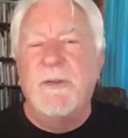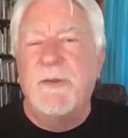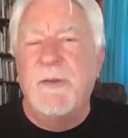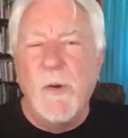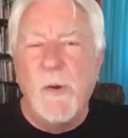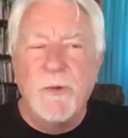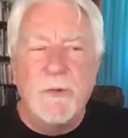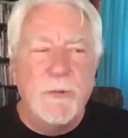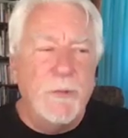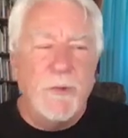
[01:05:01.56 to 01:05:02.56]
soul
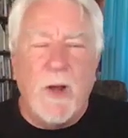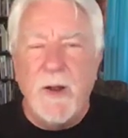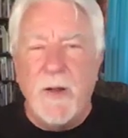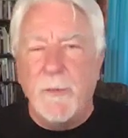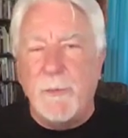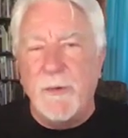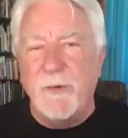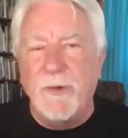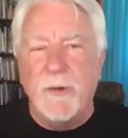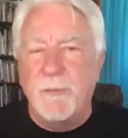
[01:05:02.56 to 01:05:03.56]
to another
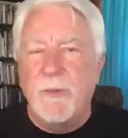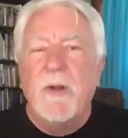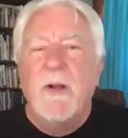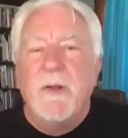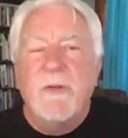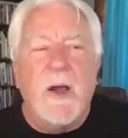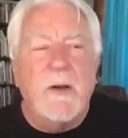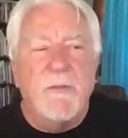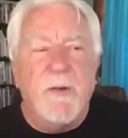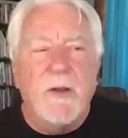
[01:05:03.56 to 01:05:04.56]
person, and
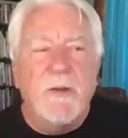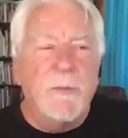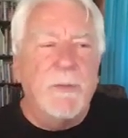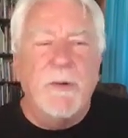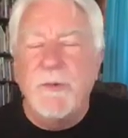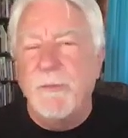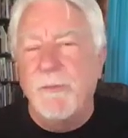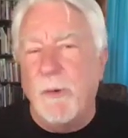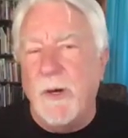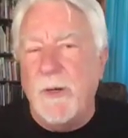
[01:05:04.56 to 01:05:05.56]
sacrificed a person
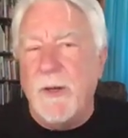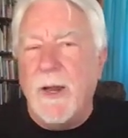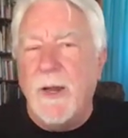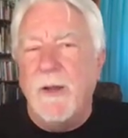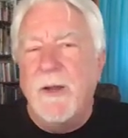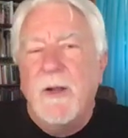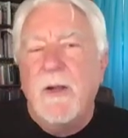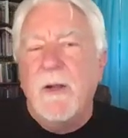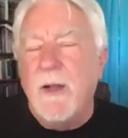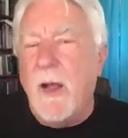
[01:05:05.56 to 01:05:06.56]
for it. And
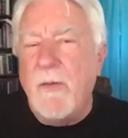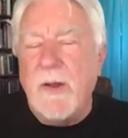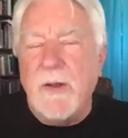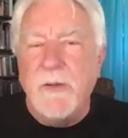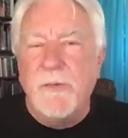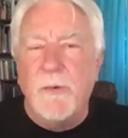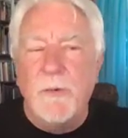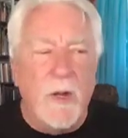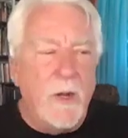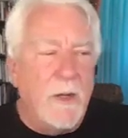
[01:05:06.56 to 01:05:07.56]
now that
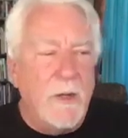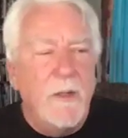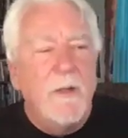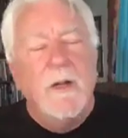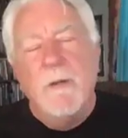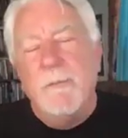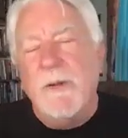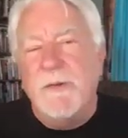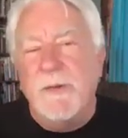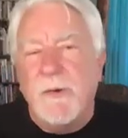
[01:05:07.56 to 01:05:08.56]
evil
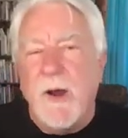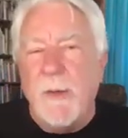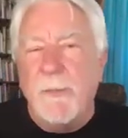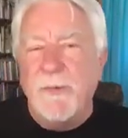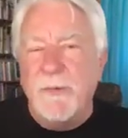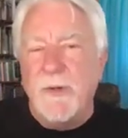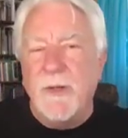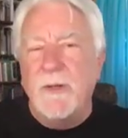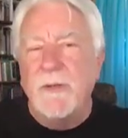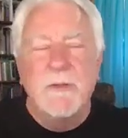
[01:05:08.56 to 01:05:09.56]
piece of crap is
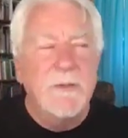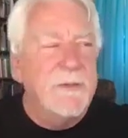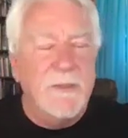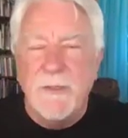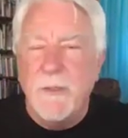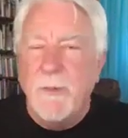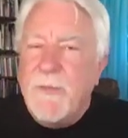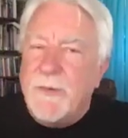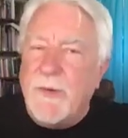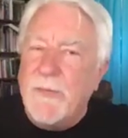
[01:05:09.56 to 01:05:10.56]
still here with
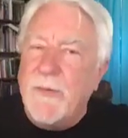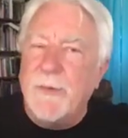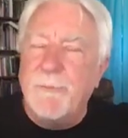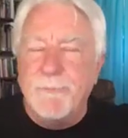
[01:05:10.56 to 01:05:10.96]
us, I think.